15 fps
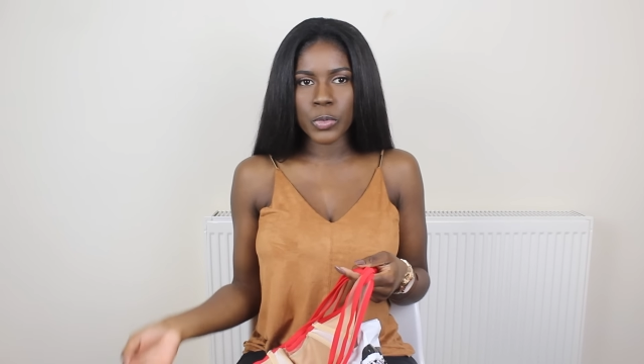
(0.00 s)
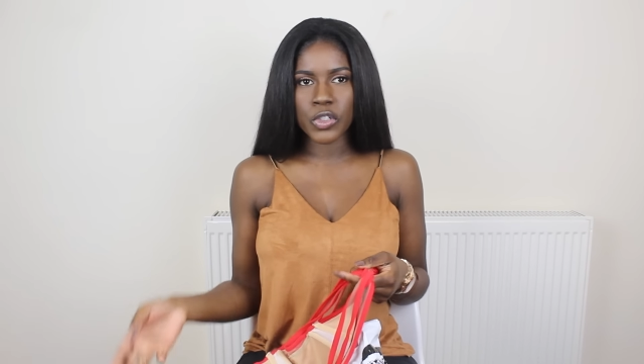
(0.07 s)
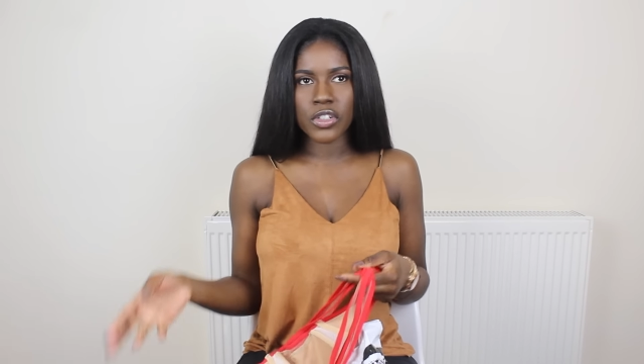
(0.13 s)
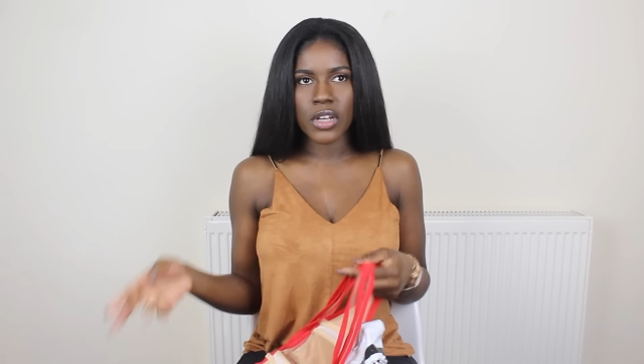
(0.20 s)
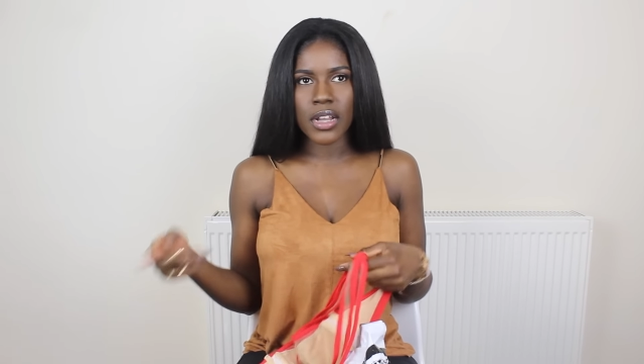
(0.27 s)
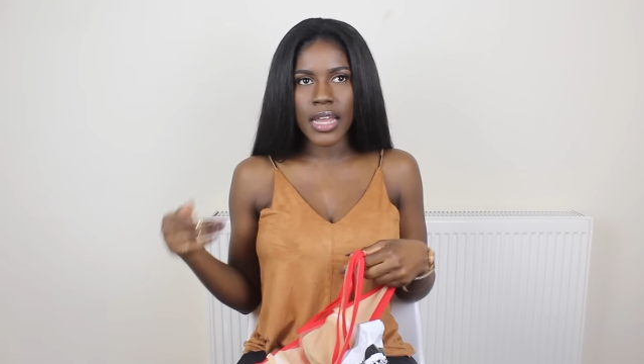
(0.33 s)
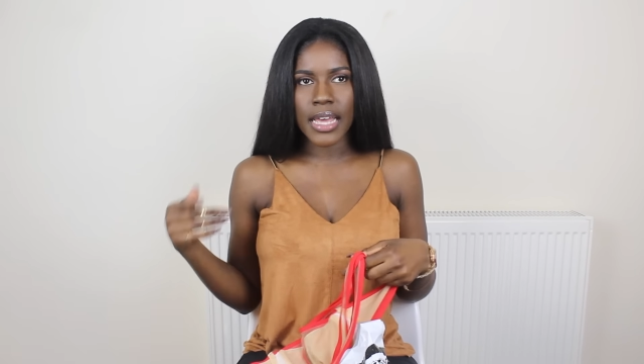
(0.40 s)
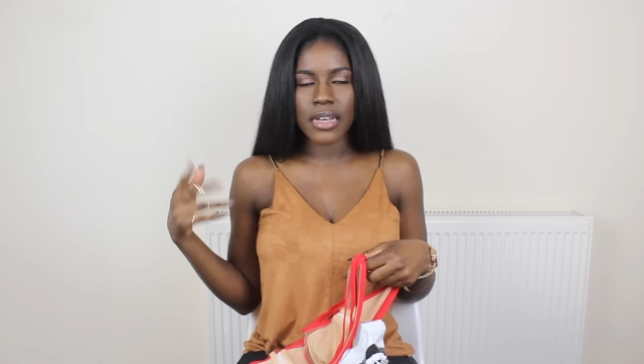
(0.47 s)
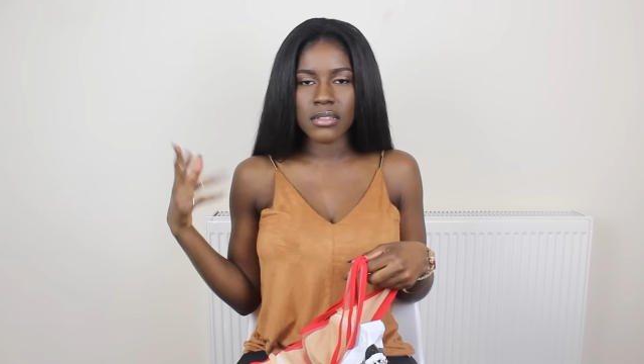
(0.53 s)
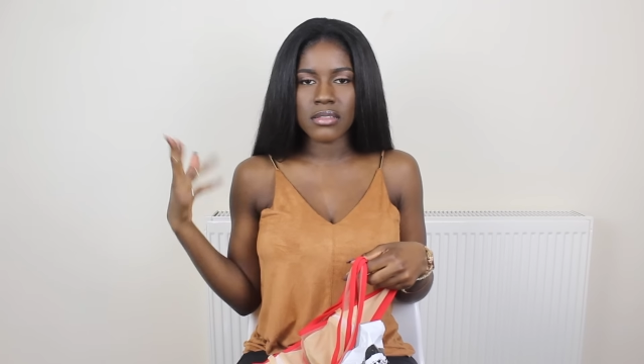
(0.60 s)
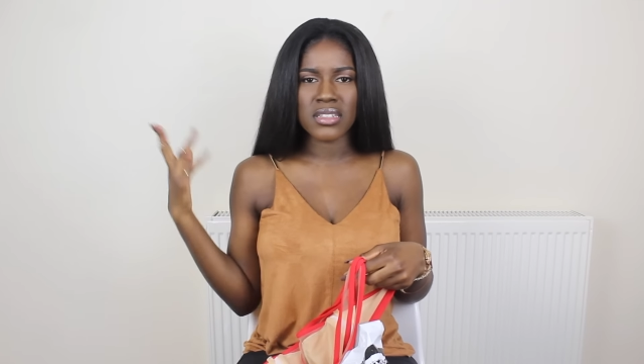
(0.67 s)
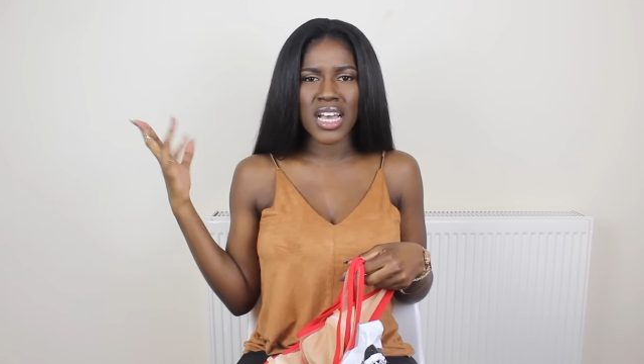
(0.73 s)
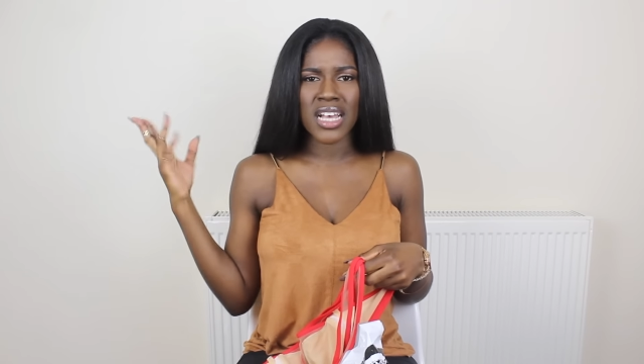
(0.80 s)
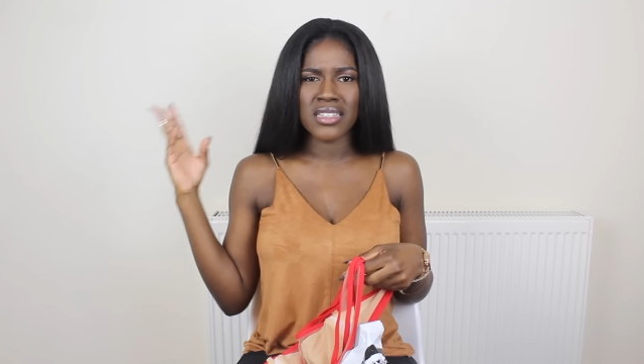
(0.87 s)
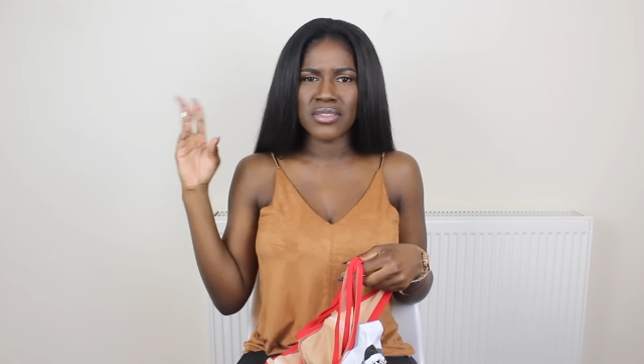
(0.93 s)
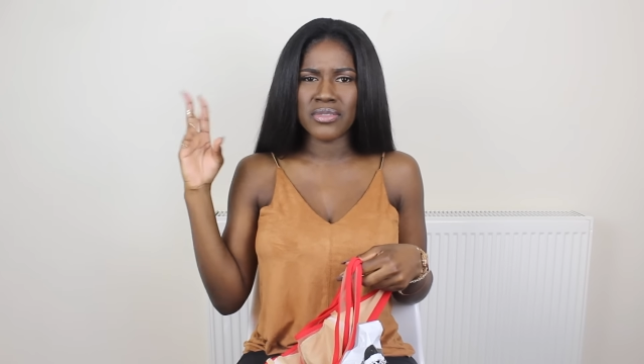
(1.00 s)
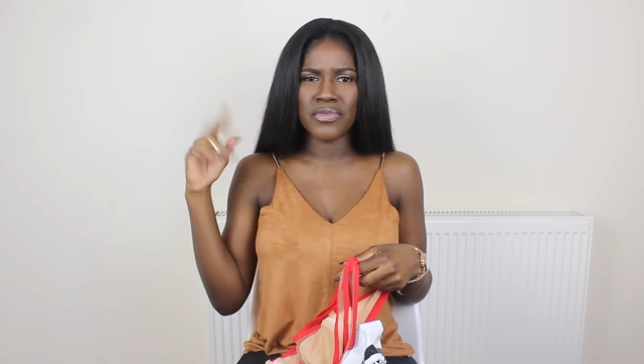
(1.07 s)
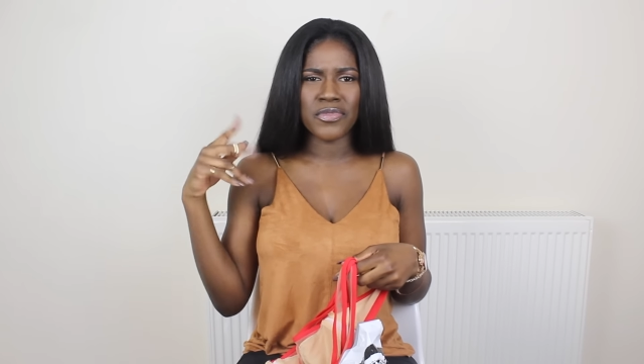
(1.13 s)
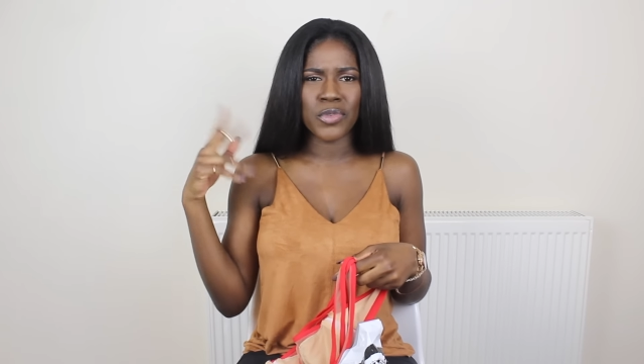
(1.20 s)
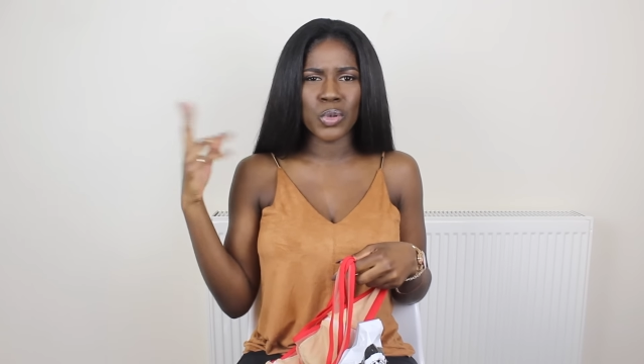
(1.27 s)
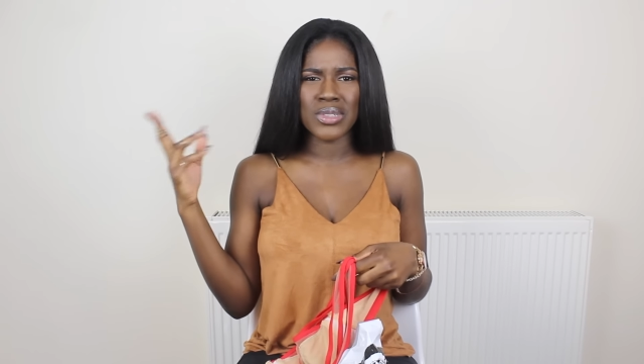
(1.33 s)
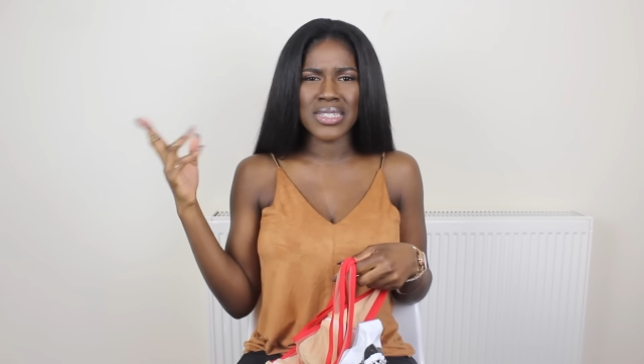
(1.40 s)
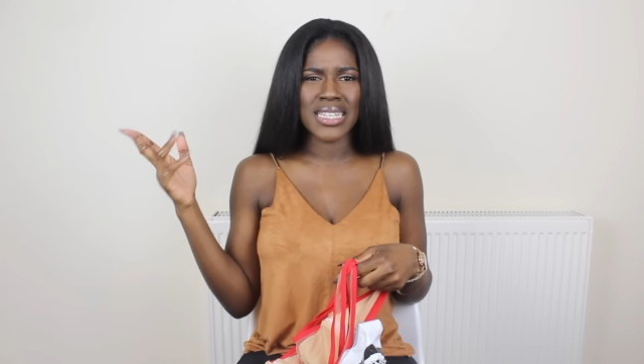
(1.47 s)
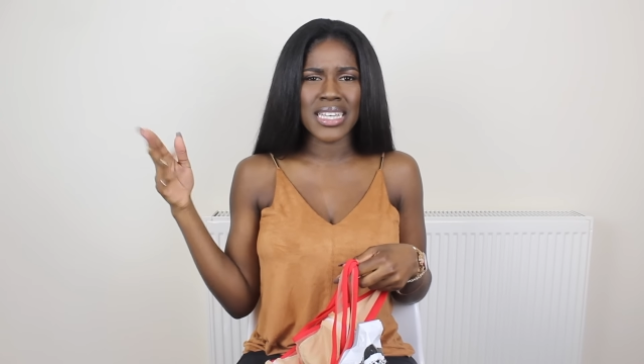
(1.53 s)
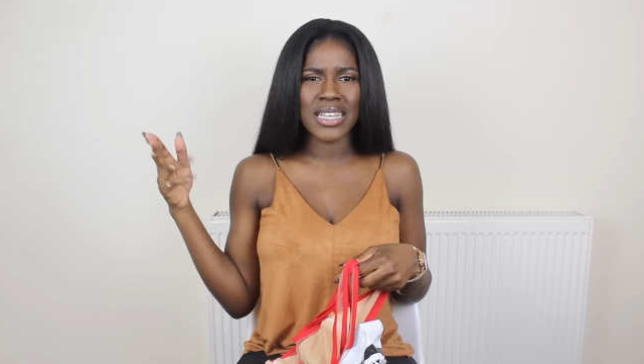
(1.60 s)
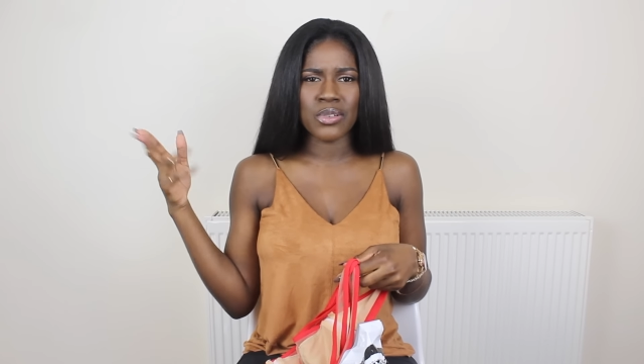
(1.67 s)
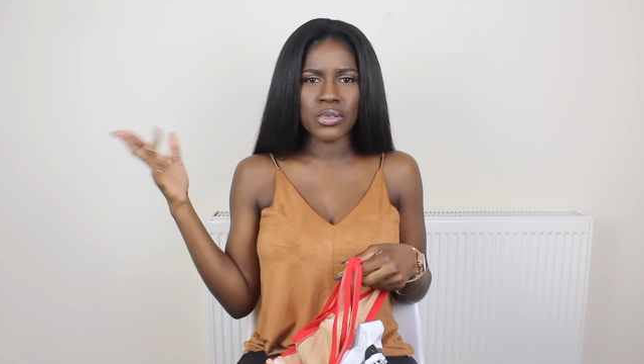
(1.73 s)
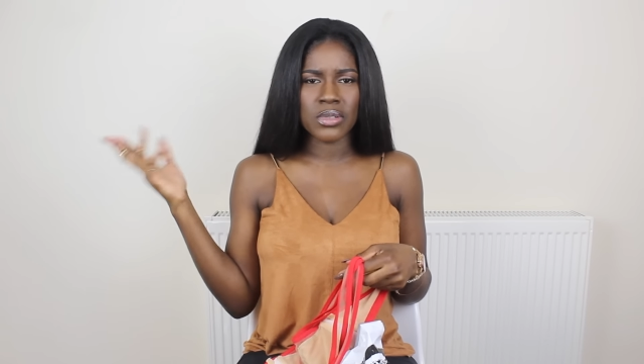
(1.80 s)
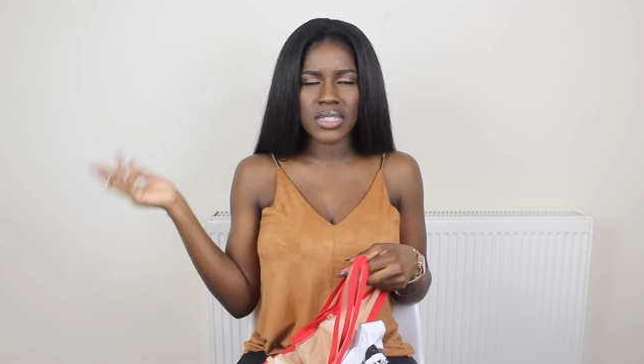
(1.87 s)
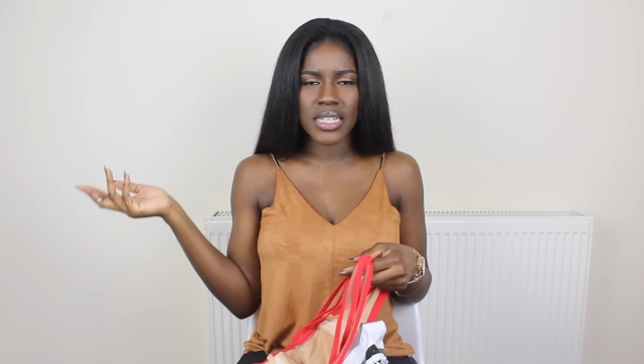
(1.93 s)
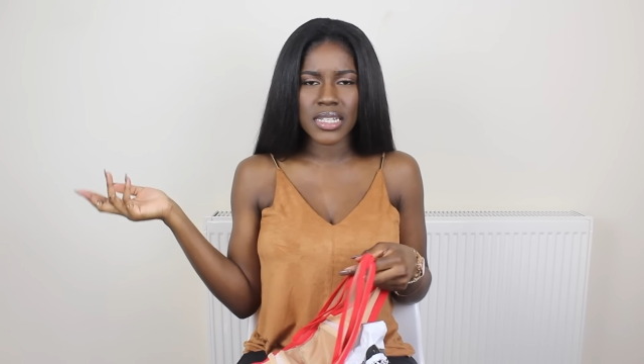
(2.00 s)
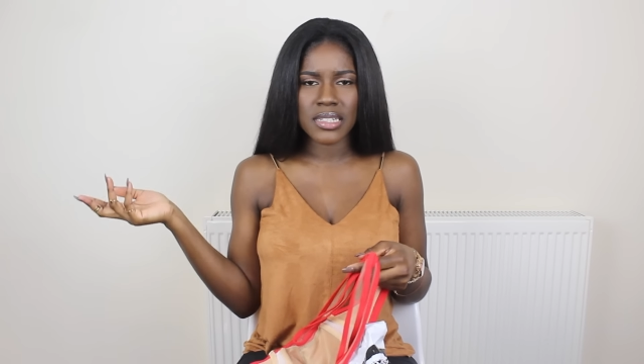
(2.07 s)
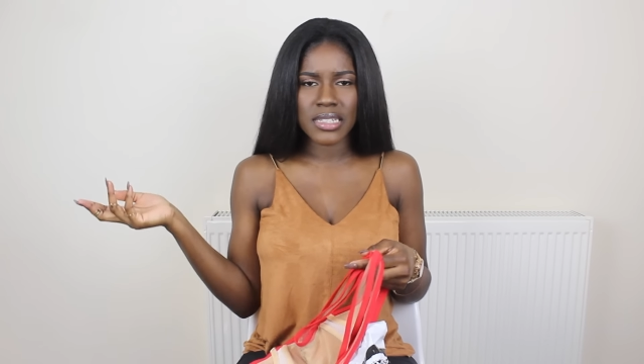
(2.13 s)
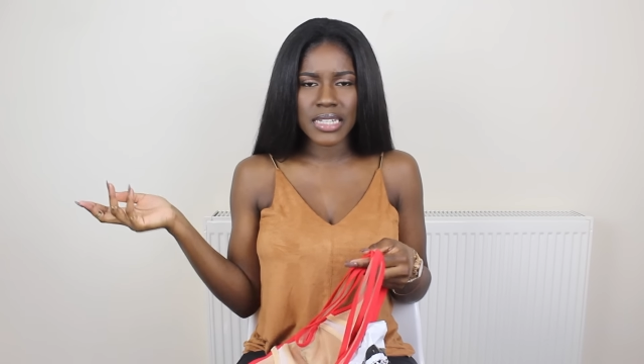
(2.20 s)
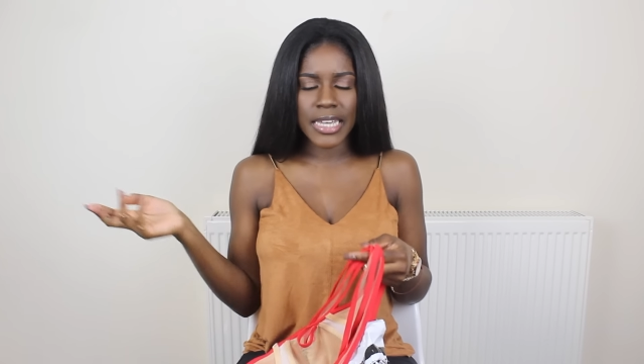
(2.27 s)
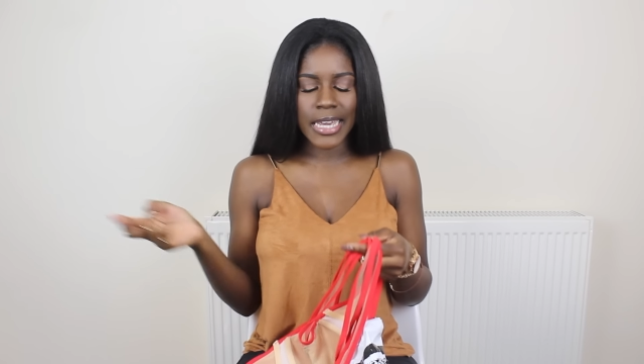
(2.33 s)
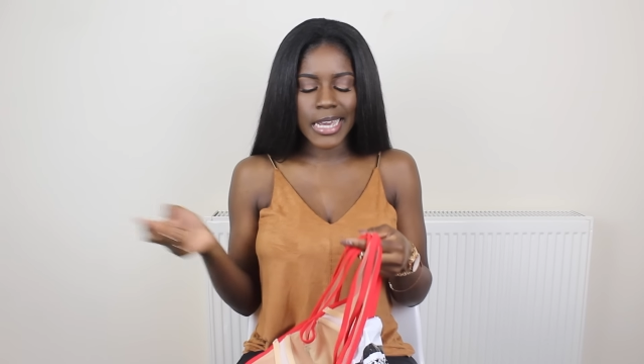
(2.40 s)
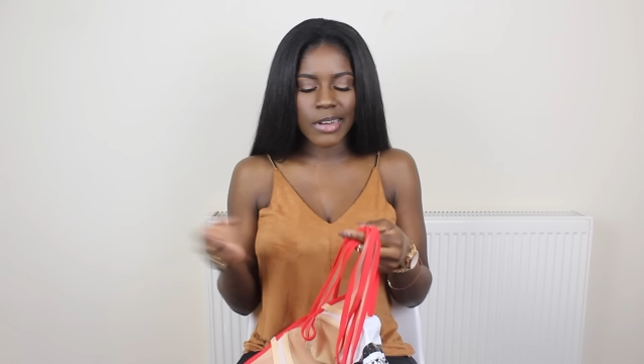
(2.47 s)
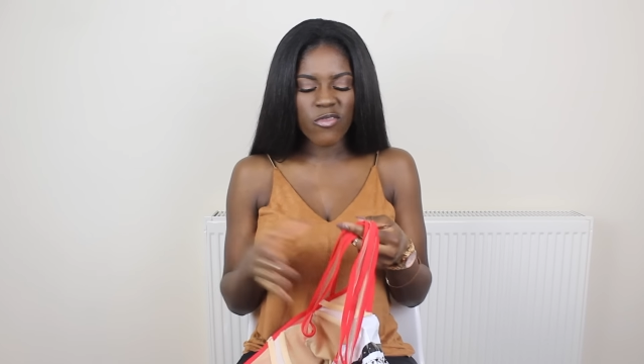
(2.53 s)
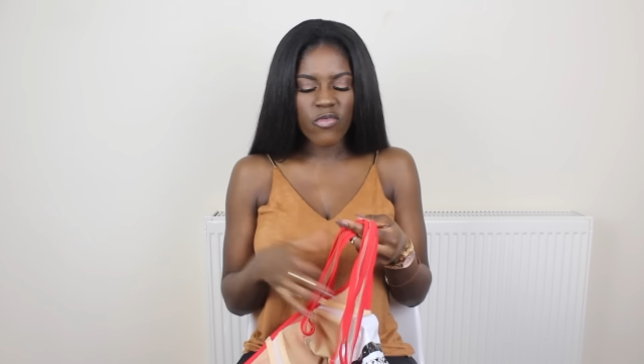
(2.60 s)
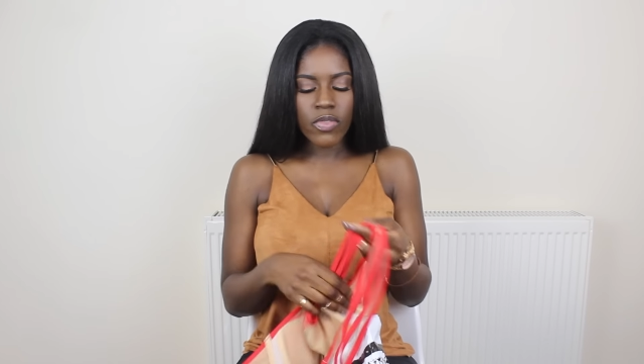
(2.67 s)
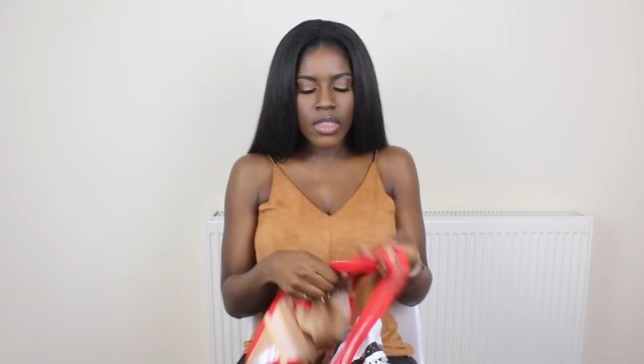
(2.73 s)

which are like size 14 or 60,